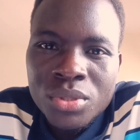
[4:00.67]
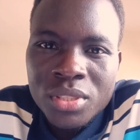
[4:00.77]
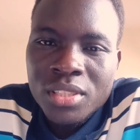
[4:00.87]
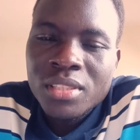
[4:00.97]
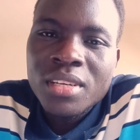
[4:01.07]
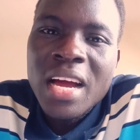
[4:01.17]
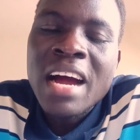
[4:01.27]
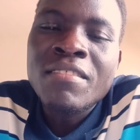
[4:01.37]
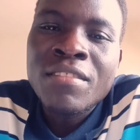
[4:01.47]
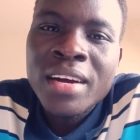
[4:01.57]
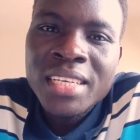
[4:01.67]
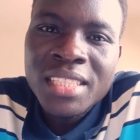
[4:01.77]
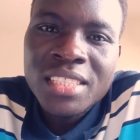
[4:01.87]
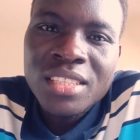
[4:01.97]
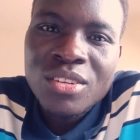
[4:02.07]
a valid
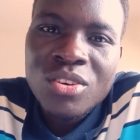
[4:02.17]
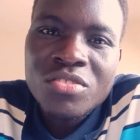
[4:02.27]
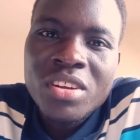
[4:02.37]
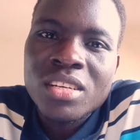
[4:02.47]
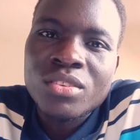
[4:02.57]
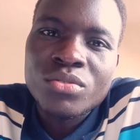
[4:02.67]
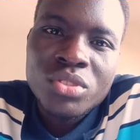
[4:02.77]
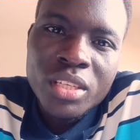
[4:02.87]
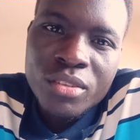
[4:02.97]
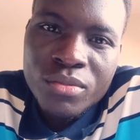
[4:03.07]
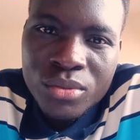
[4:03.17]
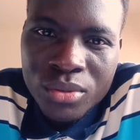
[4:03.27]
contract of sale of goods?